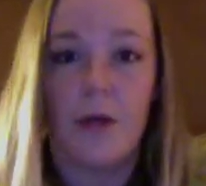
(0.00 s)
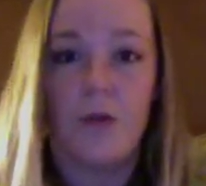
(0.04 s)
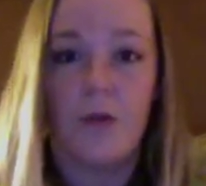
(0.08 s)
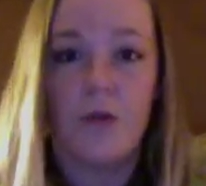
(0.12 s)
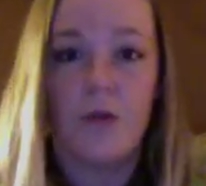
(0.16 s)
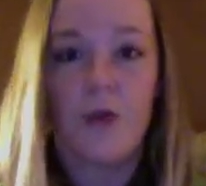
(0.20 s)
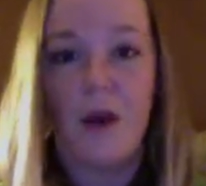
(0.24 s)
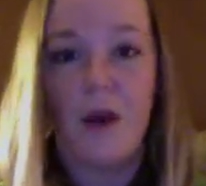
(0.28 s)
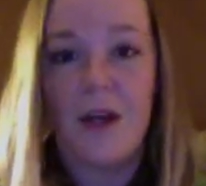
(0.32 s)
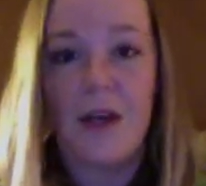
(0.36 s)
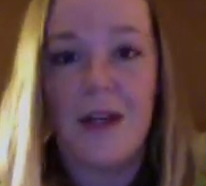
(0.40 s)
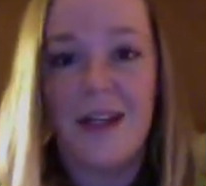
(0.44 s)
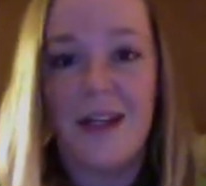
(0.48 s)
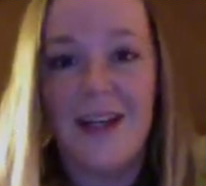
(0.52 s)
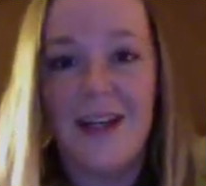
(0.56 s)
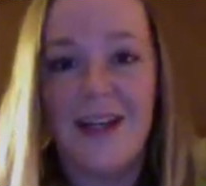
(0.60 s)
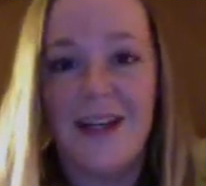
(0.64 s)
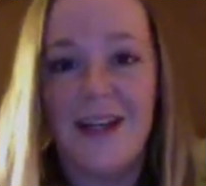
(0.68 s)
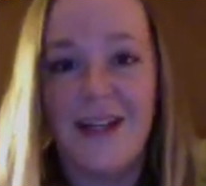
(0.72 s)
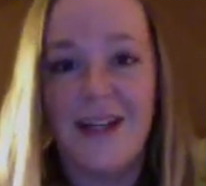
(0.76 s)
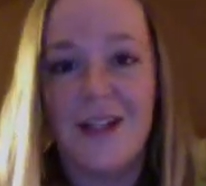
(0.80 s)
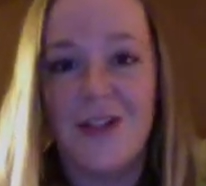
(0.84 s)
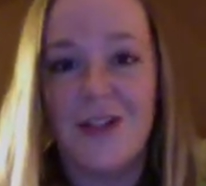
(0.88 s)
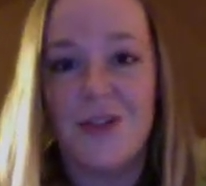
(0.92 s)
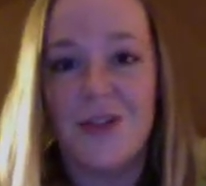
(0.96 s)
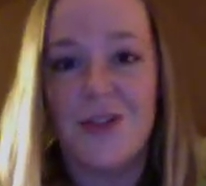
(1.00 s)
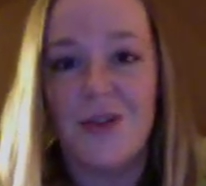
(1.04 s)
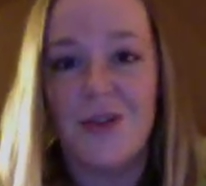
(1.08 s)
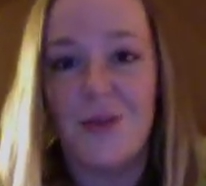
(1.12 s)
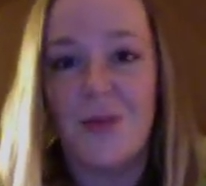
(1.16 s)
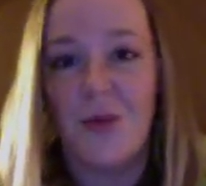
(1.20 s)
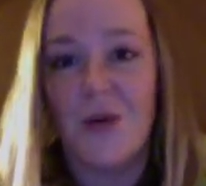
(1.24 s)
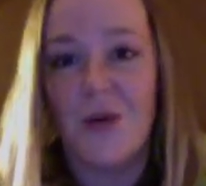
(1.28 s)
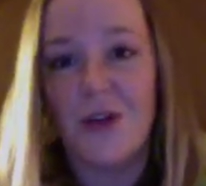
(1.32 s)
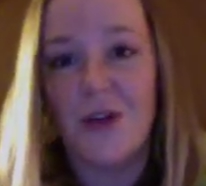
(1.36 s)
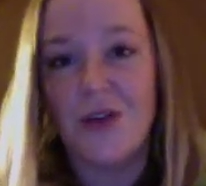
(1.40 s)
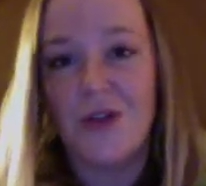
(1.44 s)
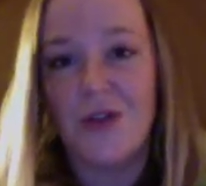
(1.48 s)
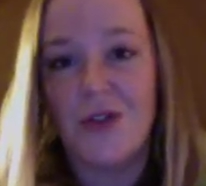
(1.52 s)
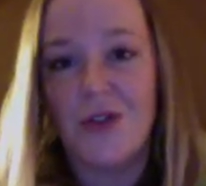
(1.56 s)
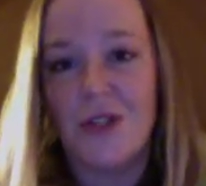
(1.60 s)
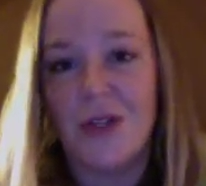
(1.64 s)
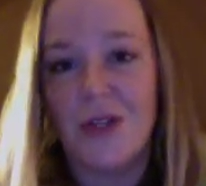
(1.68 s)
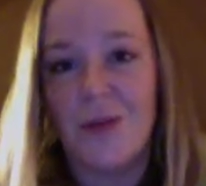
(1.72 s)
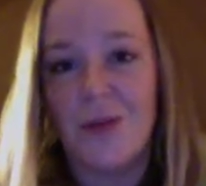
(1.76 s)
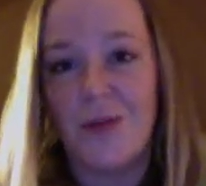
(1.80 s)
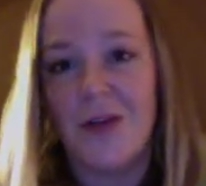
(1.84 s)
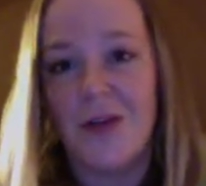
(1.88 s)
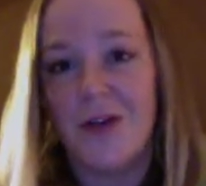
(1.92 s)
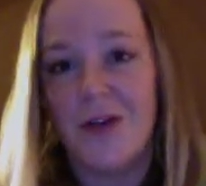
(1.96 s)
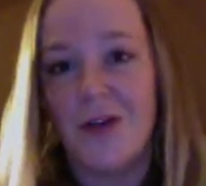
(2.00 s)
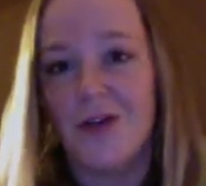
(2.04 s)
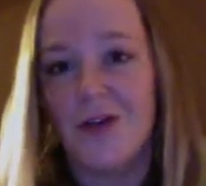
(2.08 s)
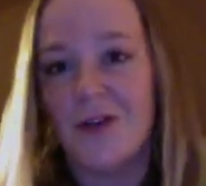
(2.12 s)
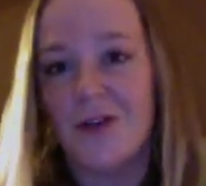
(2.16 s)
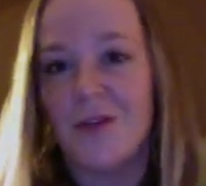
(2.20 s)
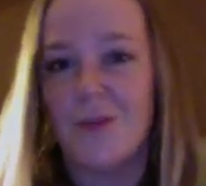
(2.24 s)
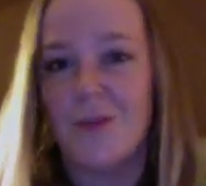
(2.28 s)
trying to get into more interesting beers.